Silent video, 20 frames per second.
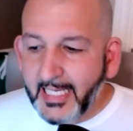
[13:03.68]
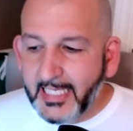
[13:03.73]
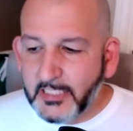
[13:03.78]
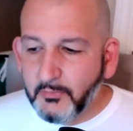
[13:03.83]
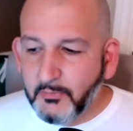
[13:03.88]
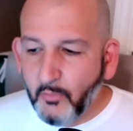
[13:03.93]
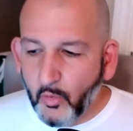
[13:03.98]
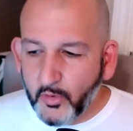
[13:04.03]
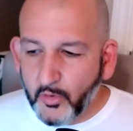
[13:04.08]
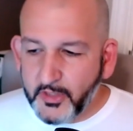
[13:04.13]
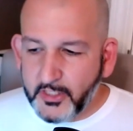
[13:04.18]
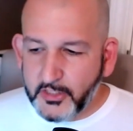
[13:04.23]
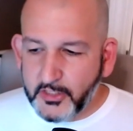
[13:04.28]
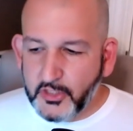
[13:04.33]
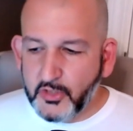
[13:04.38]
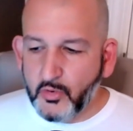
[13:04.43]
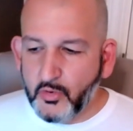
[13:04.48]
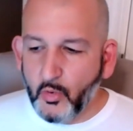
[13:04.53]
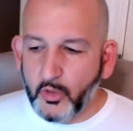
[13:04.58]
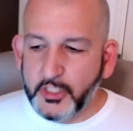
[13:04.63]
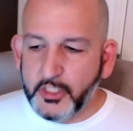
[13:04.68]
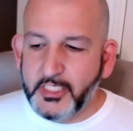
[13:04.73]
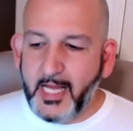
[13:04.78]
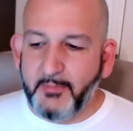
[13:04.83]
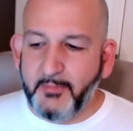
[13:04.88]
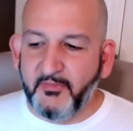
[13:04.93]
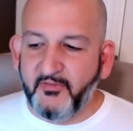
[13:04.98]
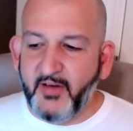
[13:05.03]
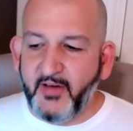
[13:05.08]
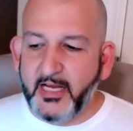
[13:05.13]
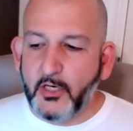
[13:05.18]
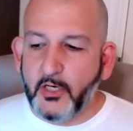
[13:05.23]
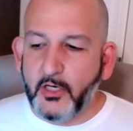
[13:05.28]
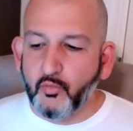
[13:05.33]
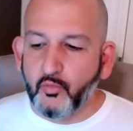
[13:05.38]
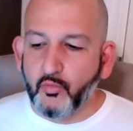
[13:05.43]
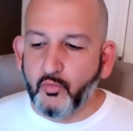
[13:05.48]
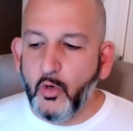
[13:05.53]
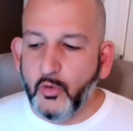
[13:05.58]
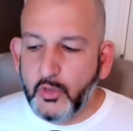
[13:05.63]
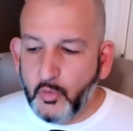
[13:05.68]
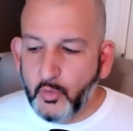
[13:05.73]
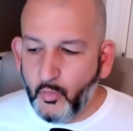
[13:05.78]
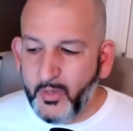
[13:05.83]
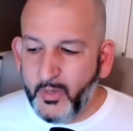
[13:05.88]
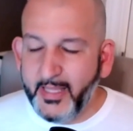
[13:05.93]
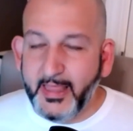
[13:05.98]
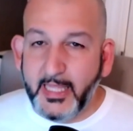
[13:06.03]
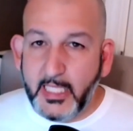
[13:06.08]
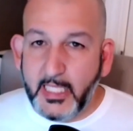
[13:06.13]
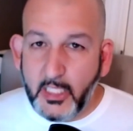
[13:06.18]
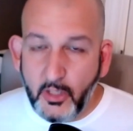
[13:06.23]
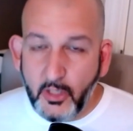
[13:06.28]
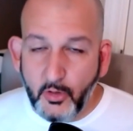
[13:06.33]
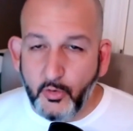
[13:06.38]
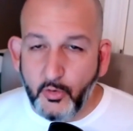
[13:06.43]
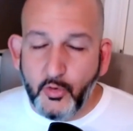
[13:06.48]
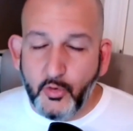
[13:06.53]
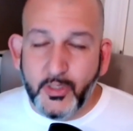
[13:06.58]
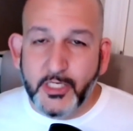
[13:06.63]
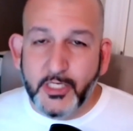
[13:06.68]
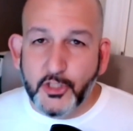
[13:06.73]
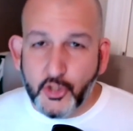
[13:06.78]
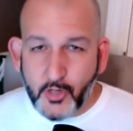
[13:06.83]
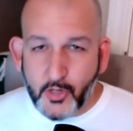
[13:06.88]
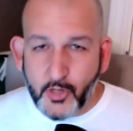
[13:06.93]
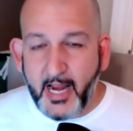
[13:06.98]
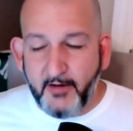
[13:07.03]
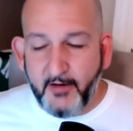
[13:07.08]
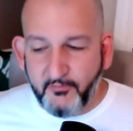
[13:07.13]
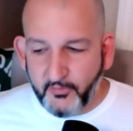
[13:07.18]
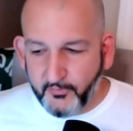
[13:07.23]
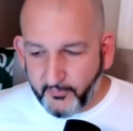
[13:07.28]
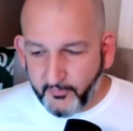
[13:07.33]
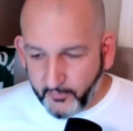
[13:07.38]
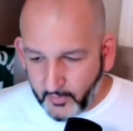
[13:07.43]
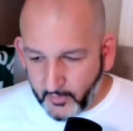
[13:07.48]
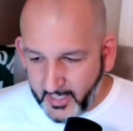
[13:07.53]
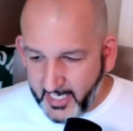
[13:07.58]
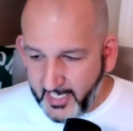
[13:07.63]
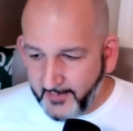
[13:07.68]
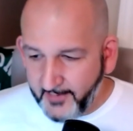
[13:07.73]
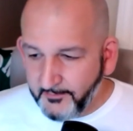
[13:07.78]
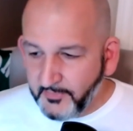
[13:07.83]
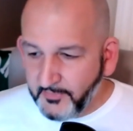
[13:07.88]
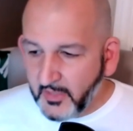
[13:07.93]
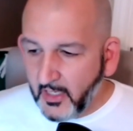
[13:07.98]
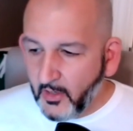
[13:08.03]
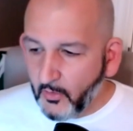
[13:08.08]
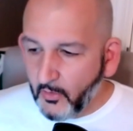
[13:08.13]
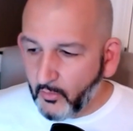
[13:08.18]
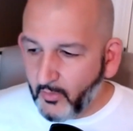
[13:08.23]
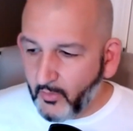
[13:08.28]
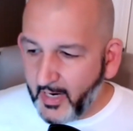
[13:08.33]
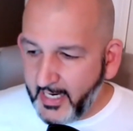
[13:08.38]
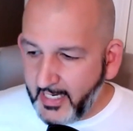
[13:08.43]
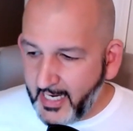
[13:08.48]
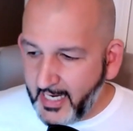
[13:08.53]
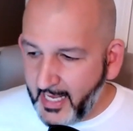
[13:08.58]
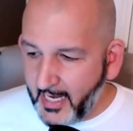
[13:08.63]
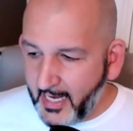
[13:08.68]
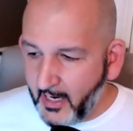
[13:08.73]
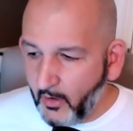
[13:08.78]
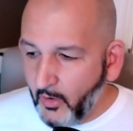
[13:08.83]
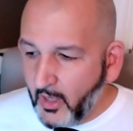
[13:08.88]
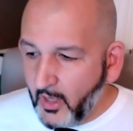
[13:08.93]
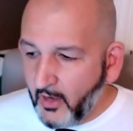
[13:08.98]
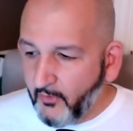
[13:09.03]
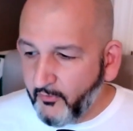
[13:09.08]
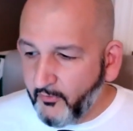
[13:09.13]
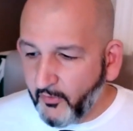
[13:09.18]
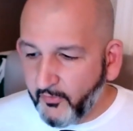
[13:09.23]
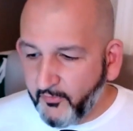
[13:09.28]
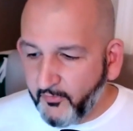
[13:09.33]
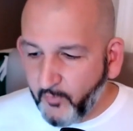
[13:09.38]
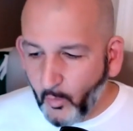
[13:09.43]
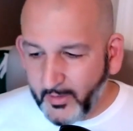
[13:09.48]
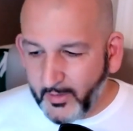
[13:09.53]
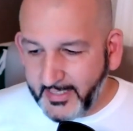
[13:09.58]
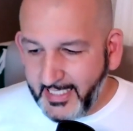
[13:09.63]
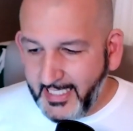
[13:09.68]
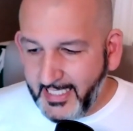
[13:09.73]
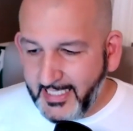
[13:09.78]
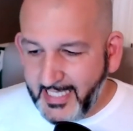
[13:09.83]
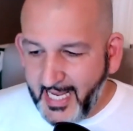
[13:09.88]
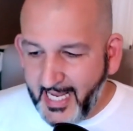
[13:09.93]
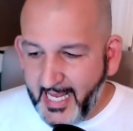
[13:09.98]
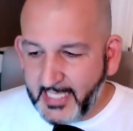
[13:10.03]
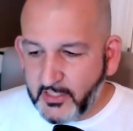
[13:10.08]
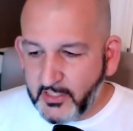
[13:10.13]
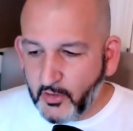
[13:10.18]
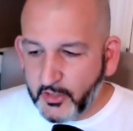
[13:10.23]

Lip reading: It's more than a store. Shopify grows with you. You can try it for free right now for 14 days.